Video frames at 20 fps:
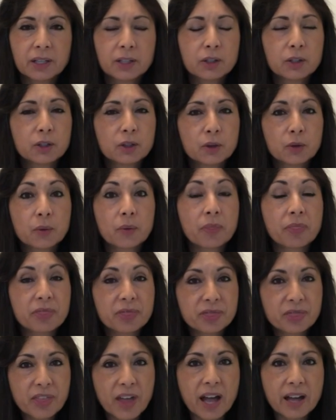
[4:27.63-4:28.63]
You know,
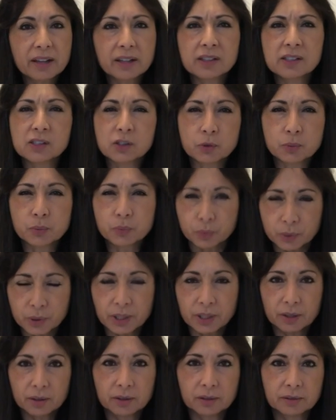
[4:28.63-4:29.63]
that is the
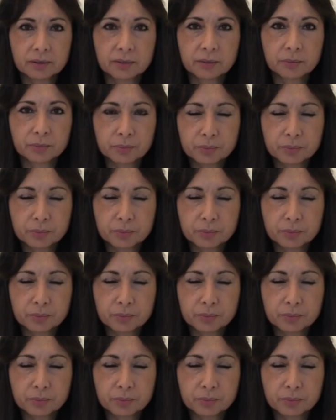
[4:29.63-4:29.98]
real,